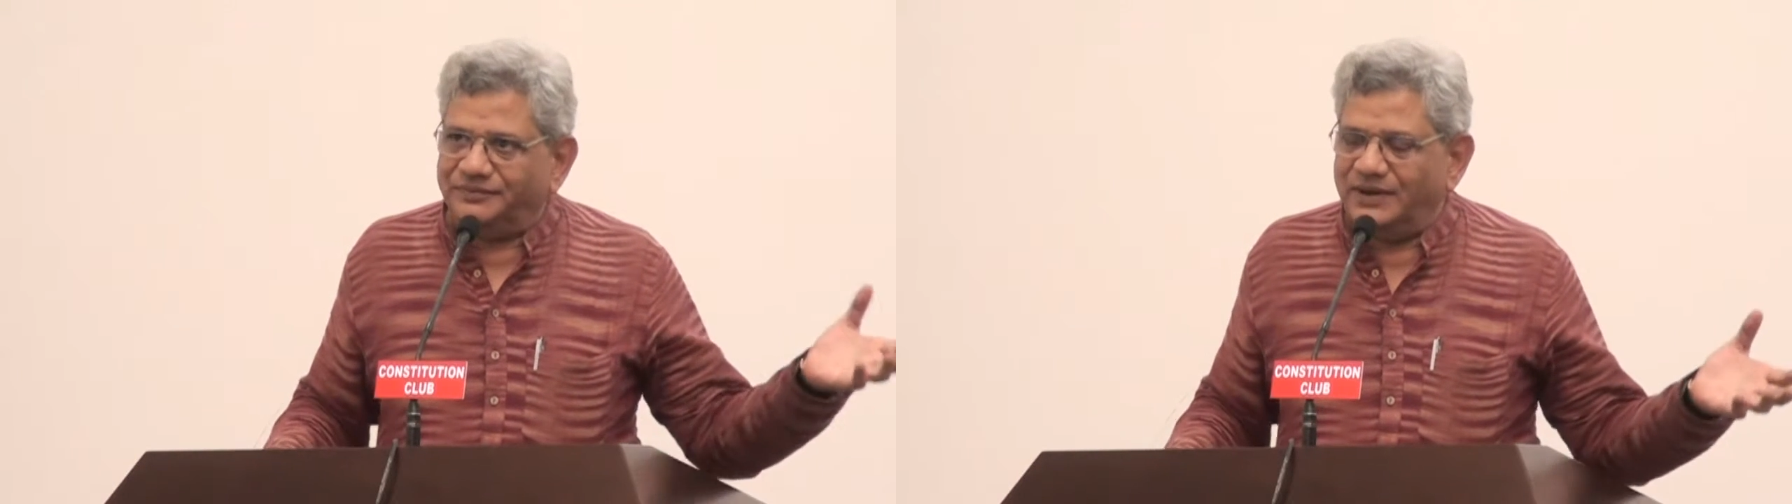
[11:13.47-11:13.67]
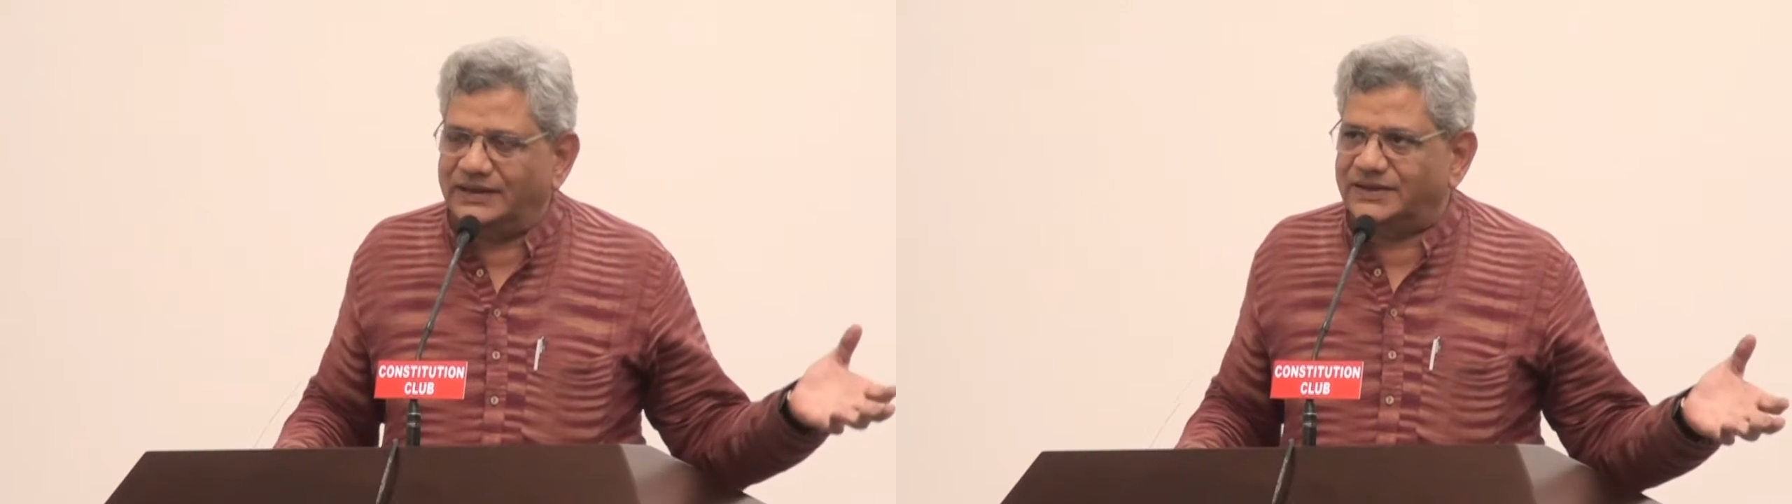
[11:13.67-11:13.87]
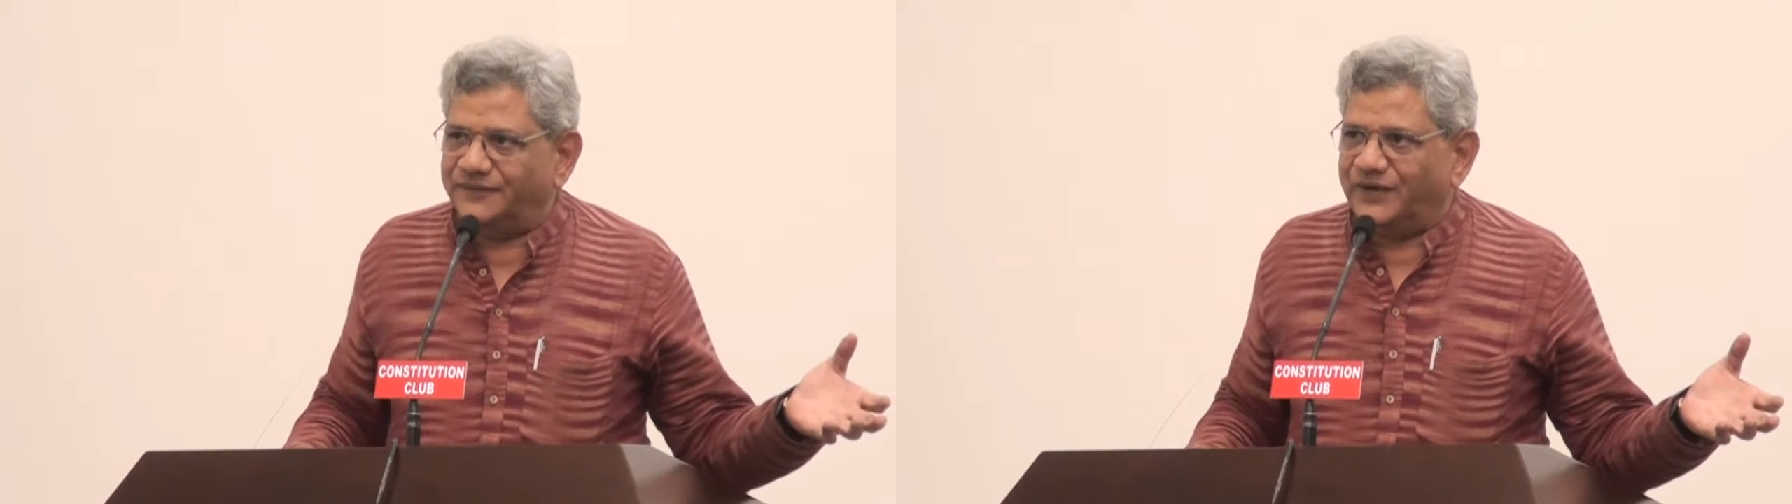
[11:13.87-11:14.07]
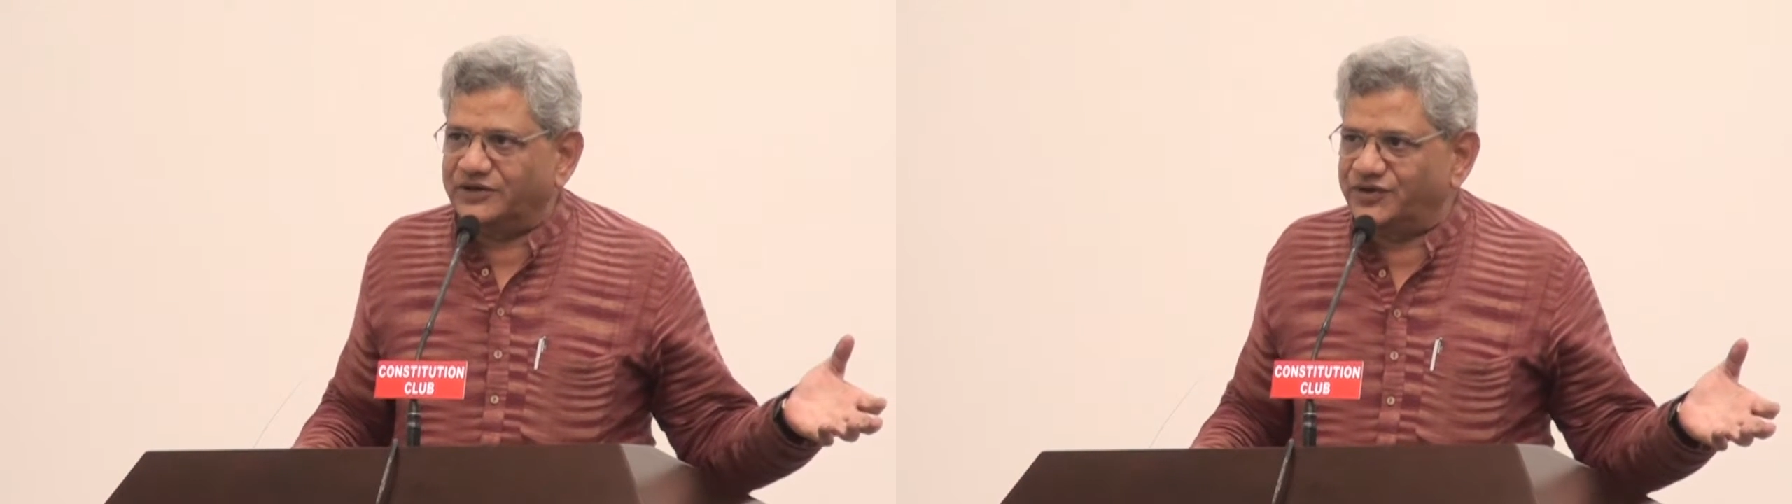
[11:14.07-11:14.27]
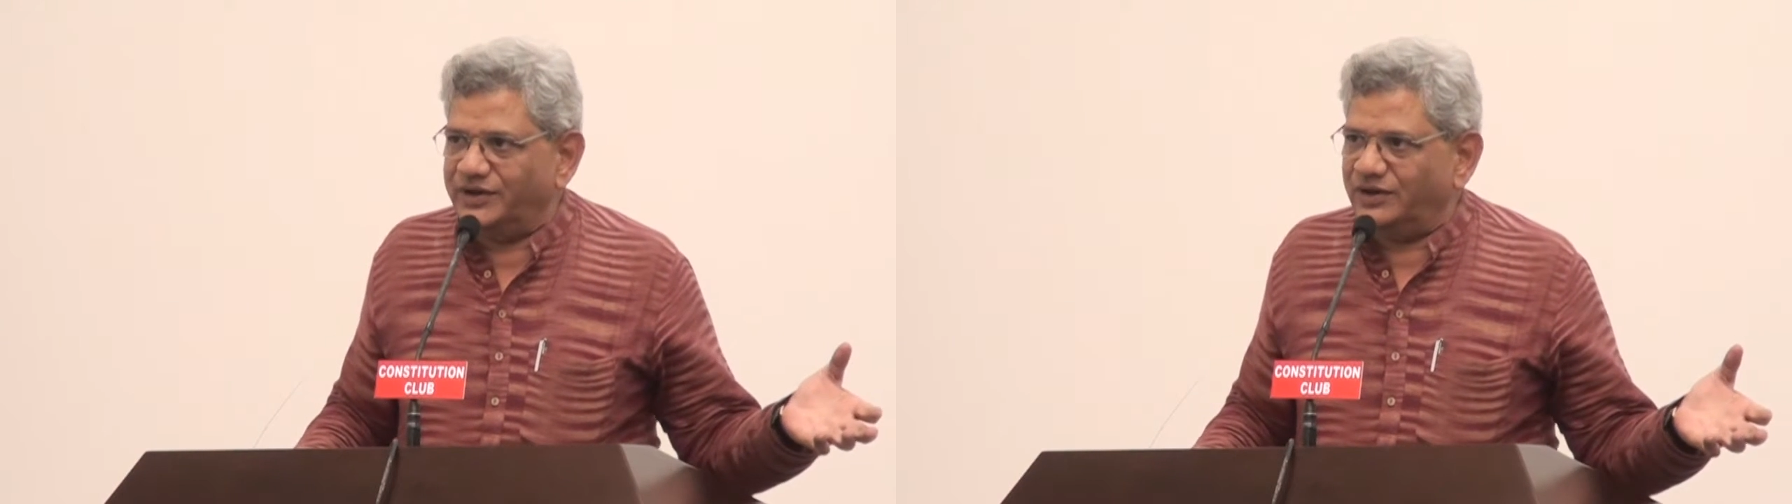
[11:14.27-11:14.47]
let's say,
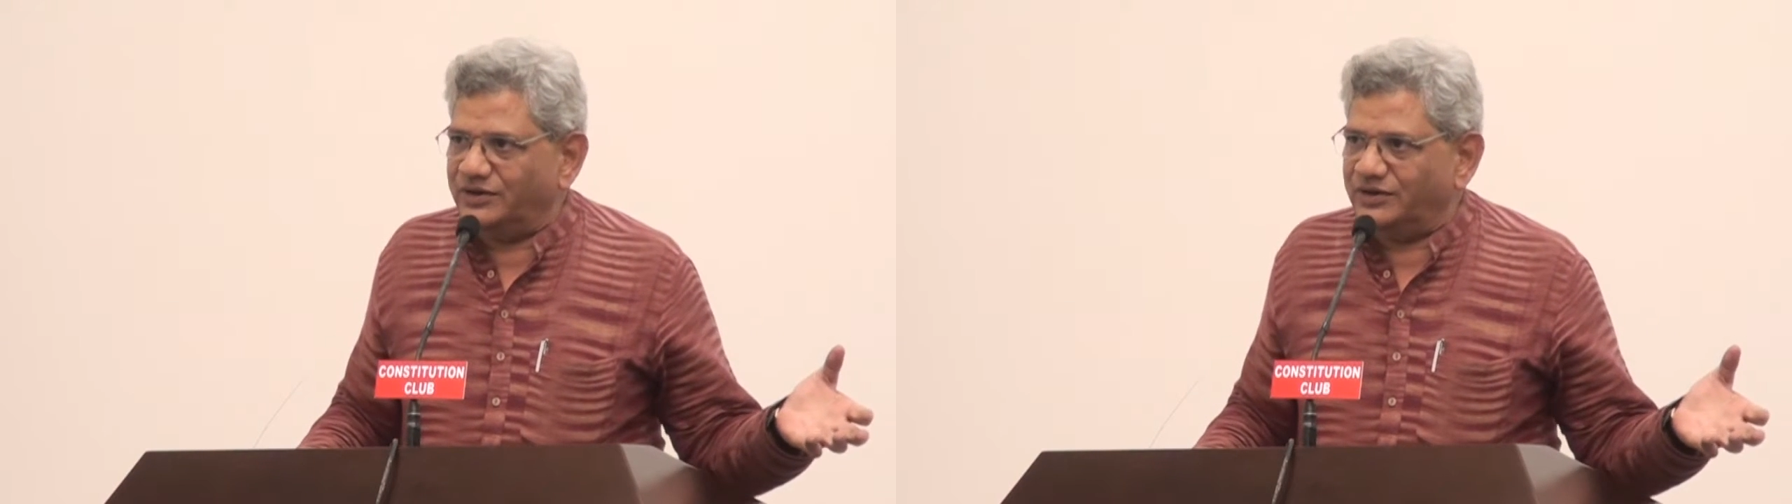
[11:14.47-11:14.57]
functioning